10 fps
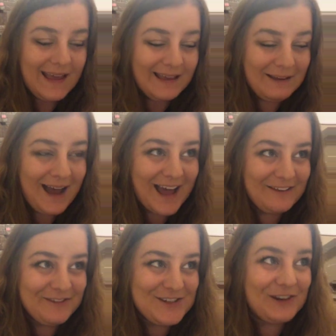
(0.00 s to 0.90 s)
kind
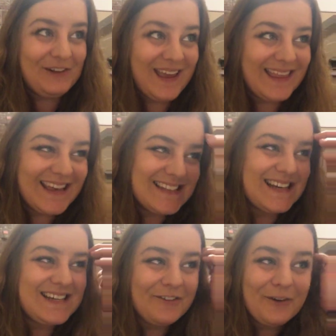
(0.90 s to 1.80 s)
of start looking at things in a
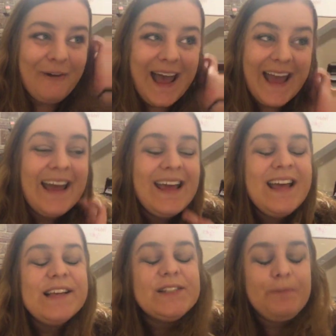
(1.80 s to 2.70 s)
different way.
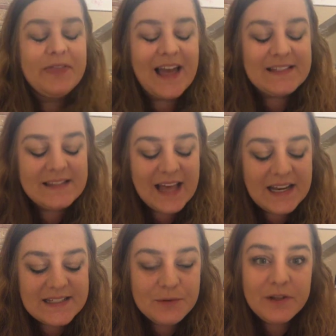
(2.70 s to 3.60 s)
So, but that
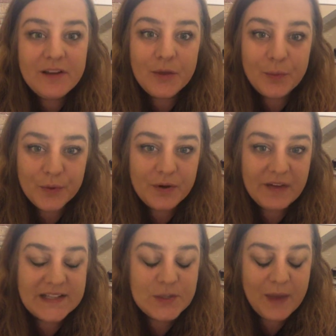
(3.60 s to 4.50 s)
is really the root of
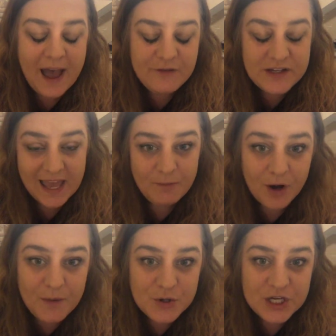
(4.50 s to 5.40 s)
it. So we have to tame our
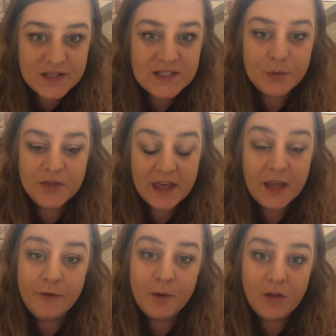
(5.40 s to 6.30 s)
emotions. So we're thinking
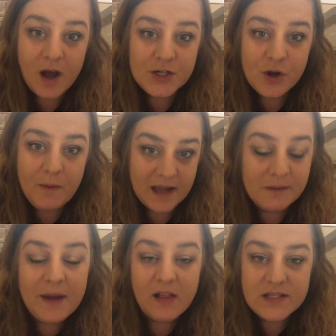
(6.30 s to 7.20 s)
from our logical mind and
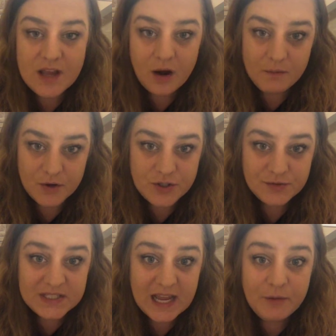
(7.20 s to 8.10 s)
balancing our emotional
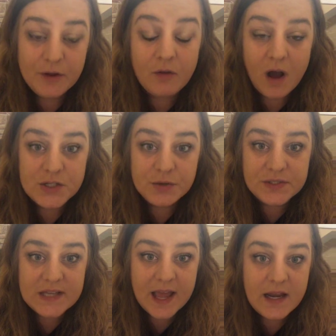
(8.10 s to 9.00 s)
state with our logical
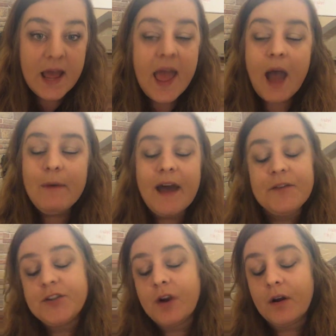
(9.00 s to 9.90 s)
state. And we have to
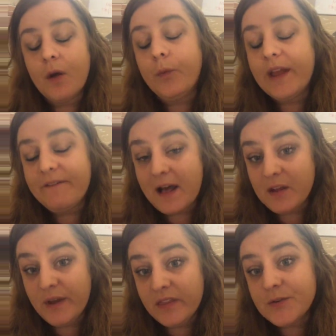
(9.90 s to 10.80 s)
start
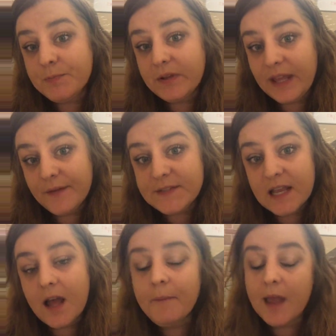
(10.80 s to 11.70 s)
reevaluating those beliefs
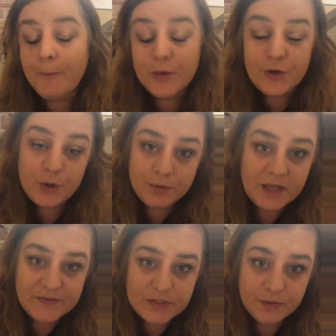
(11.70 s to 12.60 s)
and coming up with new
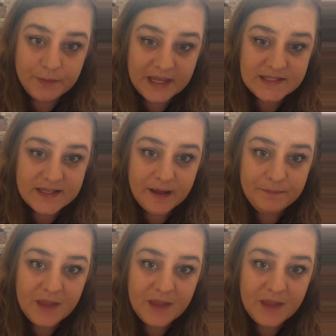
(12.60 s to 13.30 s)
beliefs to replace them.